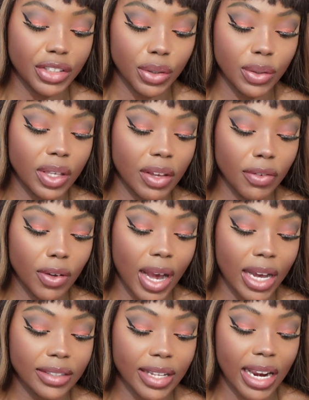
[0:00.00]
you
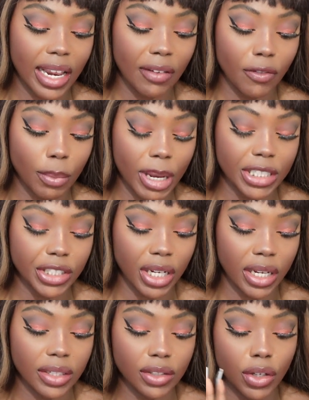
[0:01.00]
guys that
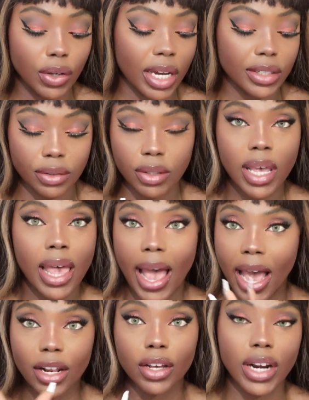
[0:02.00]
information so you guys
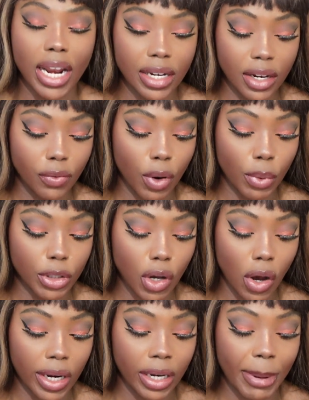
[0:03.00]
had a good idea of what we're
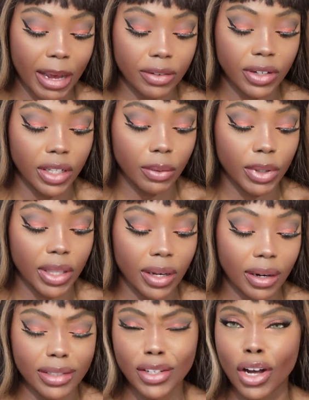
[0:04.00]
talking about and dealing with
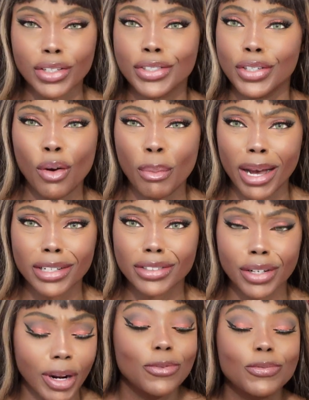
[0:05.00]
here. I talk so much,
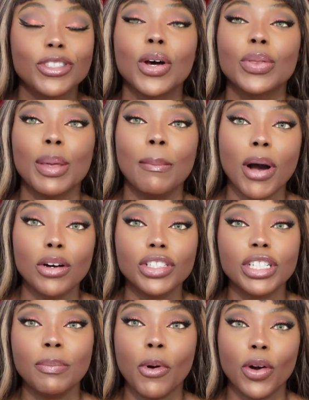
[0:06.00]
don't I? So the
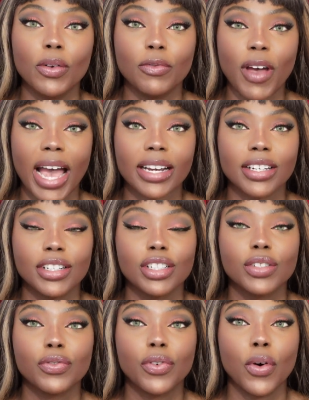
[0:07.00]
most important
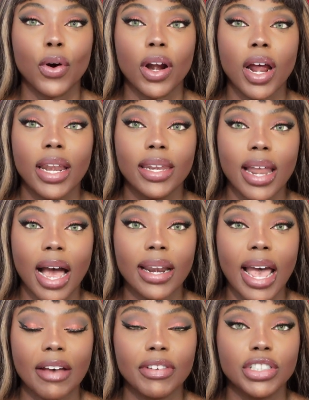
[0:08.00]
factors for not
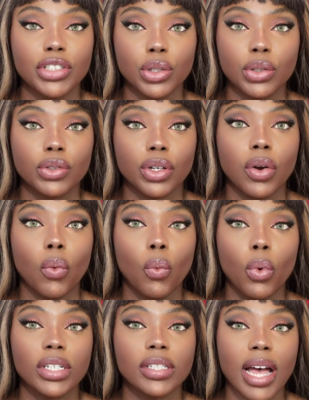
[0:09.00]
having children
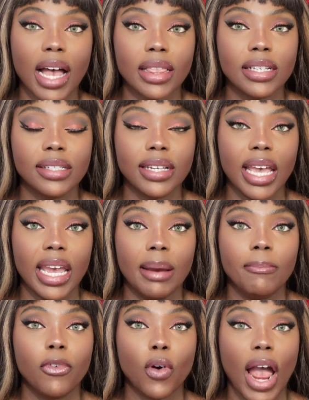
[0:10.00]
was not the
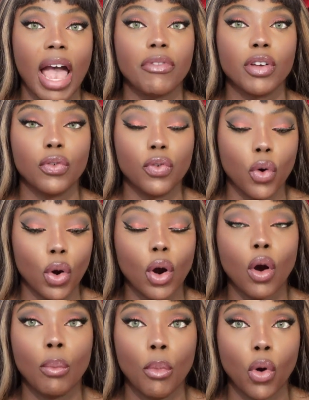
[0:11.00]
same for having 4
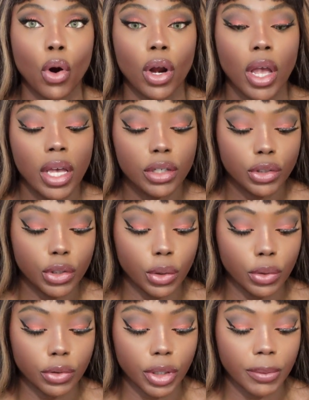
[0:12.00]
or more
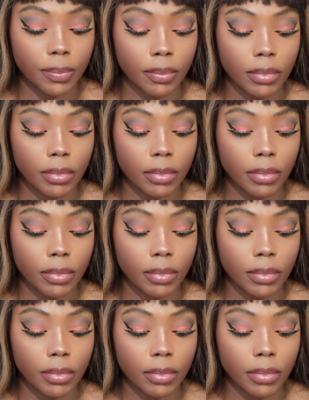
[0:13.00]
children.